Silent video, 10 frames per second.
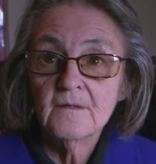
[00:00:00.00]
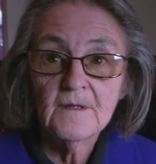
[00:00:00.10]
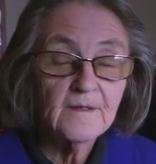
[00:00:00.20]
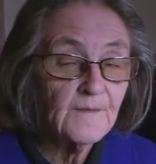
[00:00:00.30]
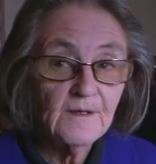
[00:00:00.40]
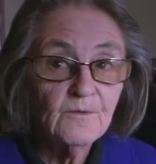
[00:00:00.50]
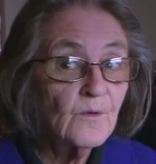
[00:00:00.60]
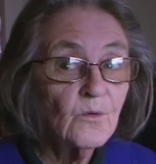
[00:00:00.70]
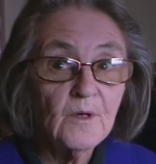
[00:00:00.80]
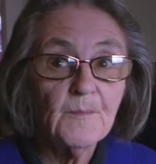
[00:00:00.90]
they were
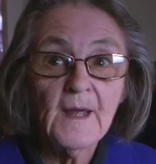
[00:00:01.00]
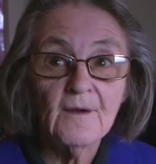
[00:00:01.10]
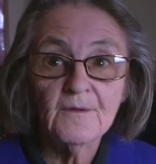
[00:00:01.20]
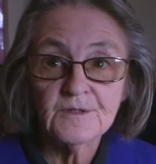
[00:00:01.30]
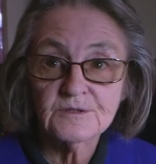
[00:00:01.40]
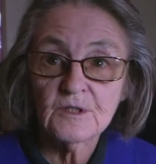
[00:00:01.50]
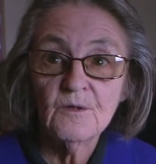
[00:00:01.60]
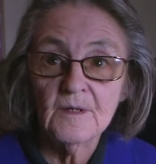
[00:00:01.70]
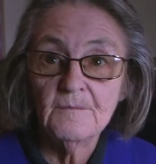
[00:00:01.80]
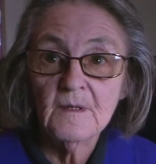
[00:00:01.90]
all about at the
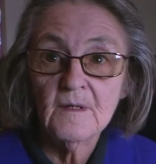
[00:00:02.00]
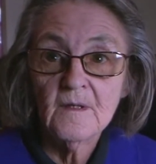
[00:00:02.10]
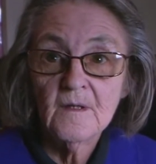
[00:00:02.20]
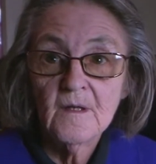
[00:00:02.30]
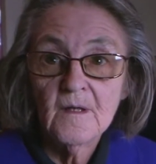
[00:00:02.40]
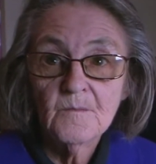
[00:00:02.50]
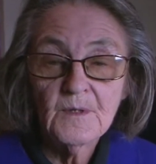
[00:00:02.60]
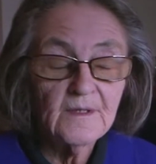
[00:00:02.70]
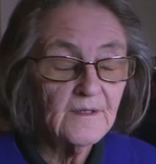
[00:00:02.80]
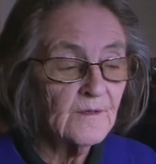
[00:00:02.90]
time.
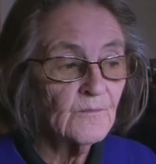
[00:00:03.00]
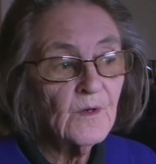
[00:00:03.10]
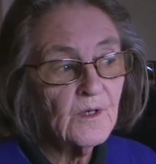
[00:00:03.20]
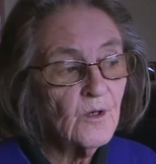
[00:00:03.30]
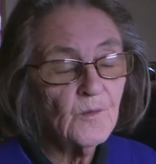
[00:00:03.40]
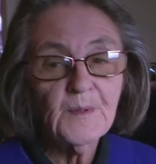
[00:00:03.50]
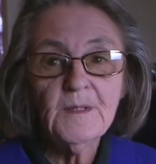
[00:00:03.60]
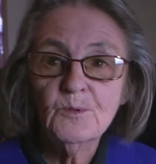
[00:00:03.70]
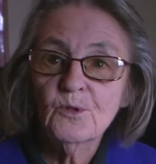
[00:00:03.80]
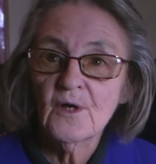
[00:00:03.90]
But what a lot of
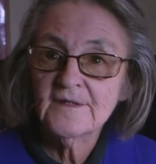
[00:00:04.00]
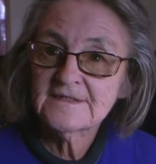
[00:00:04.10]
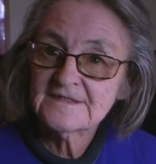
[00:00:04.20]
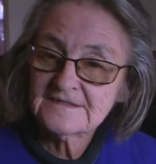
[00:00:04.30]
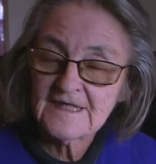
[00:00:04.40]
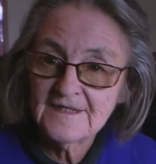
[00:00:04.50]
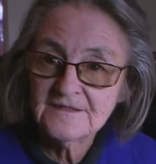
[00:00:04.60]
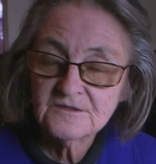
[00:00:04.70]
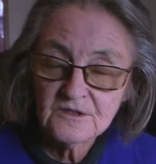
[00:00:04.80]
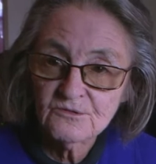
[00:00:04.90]
people got to understand
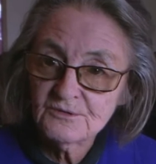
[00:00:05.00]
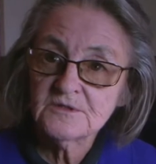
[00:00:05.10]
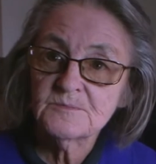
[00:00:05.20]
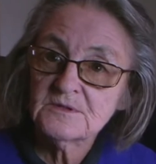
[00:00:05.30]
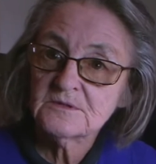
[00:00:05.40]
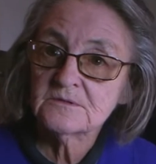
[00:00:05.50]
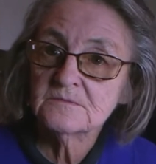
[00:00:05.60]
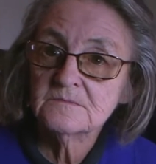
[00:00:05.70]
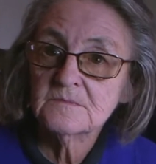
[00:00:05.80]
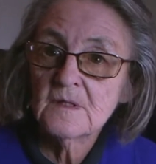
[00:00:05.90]
is the Christmas
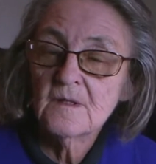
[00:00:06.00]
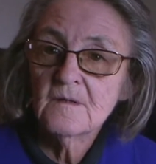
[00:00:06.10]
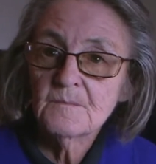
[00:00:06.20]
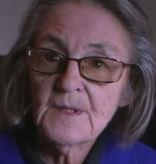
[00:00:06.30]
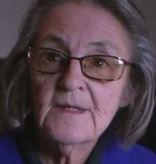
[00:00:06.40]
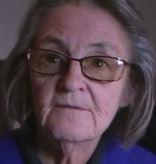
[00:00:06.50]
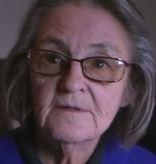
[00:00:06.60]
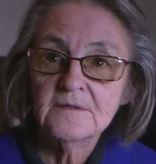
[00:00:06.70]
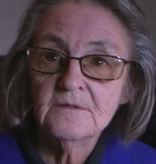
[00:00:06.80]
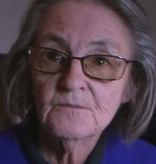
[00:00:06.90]

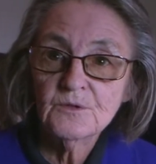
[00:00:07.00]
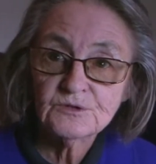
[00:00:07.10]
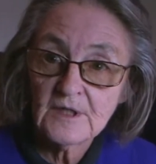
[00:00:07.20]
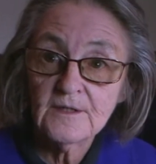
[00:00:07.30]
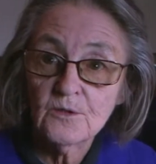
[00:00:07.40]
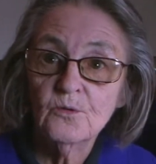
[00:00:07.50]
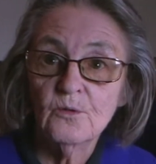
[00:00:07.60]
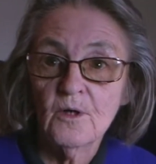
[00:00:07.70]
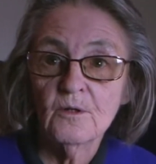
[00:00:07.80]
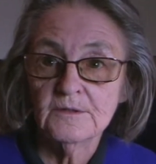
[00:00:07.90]
period, what they call
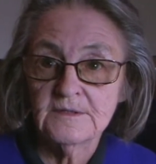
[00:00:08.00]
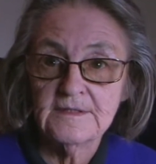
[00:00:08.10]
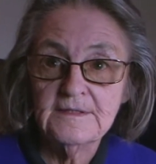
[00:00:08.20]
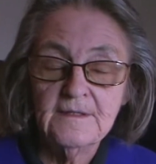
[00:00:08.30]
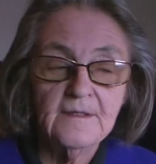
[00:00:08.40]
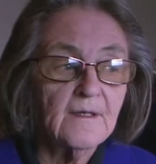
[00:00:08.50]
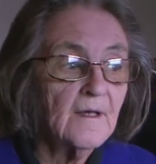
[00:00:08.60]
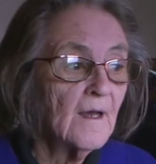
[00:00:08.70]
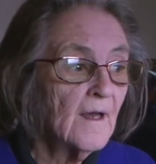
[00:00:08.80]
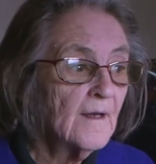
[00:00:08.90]
holiday,
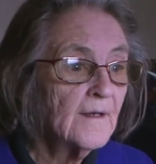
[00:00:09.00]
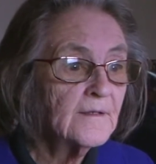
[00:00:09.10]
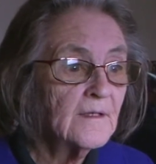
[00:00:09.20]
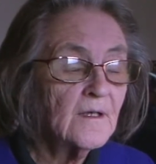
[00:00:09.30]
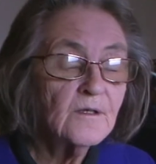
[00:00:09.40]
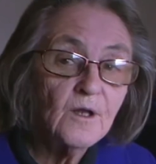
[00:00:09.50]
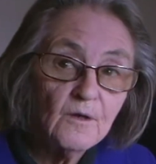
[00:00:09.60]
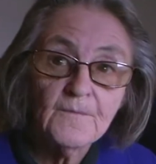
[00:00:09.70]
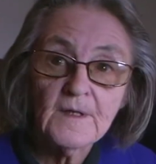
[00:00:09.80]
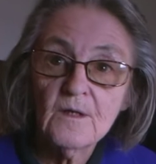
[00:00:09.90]
and a
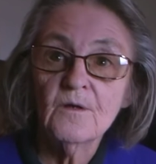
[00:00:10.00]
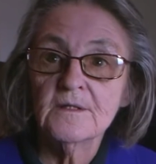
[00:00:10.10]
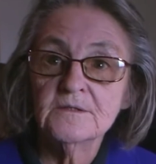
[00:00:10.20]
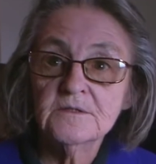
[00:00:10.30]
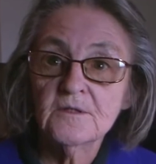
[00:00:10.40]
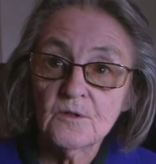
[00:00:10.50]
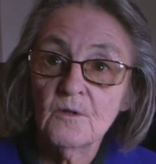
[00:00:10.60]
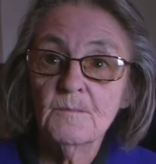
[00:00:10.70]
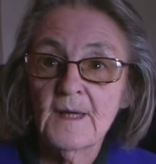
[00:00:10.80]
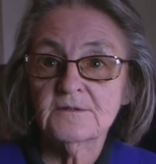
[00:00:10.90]
lot of the guys had
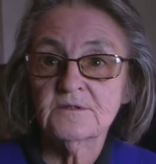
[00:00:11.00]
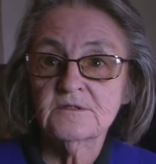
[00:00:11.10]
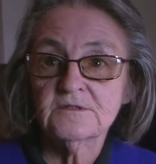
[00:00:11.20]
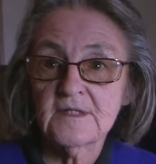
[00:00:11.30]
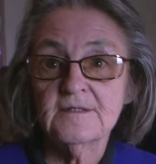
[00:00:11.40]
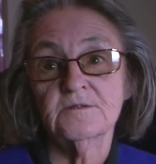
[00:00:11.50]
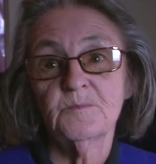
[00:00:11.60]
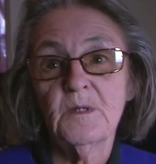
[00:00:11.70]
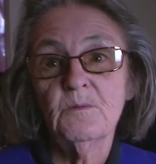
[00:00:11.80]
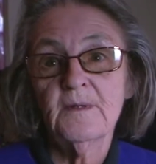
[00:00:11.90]
gone back to the States to
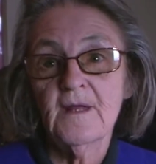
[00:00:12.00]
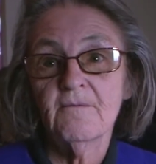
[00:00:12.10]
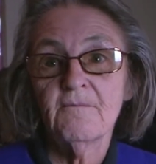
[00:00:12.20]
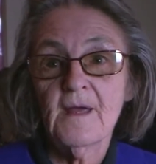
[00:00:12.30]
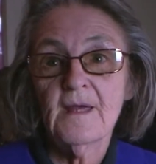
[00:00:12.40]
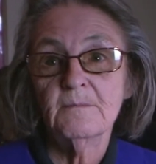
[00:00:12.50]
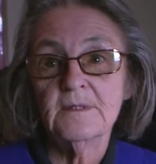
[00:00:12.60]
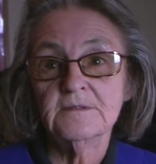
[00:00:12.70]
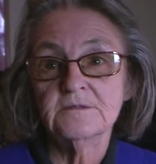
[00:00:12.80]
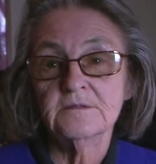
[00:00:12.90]
be with their
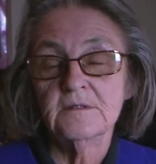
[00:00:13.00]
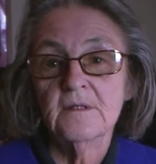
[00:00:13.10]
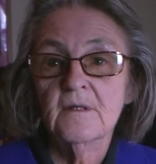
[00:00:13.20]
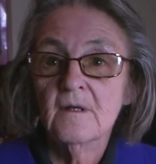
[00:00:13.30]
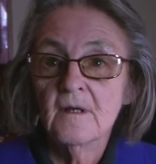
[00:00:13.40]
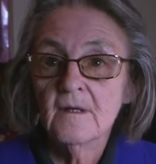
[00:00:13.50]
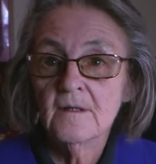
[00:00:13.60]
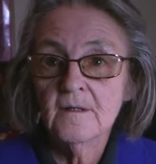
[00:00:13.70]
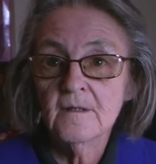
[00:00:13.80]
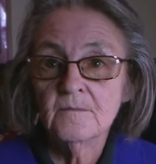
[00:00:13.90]
families
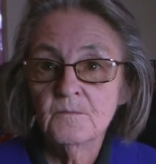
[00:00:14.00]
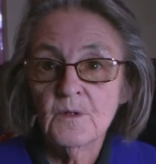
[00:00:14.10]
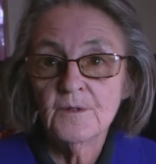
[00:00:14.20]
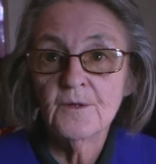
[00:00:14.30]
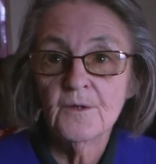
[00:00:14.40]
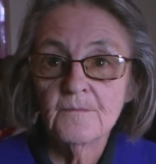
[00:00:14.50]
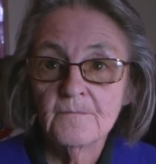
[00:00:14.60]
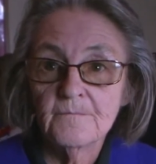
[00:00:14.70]
and whatnot.